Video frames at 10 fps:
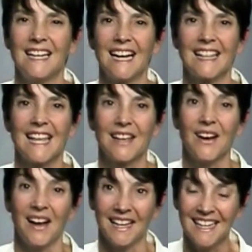I thank
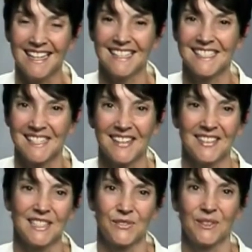God he has done
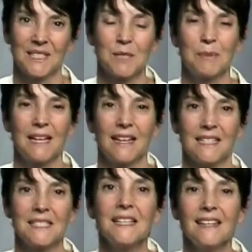this for us,
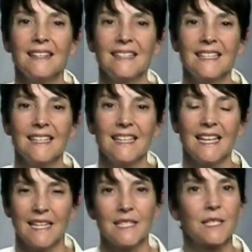because
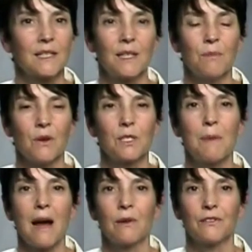it is the most
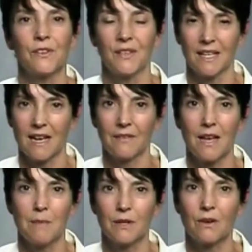powerful thing I've
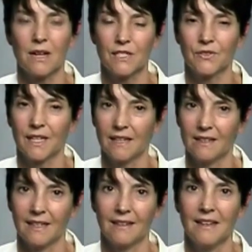come across for
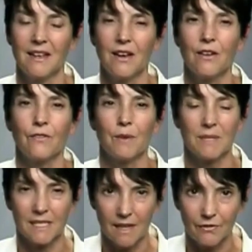healing from
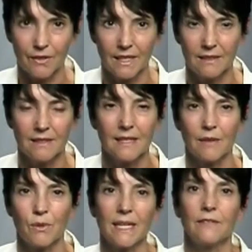the suffering
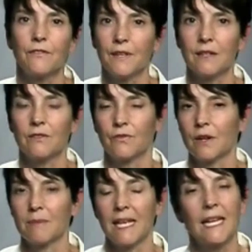that we can feel
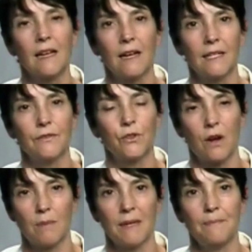from any kind of
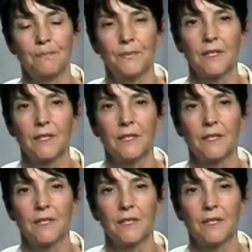trauma,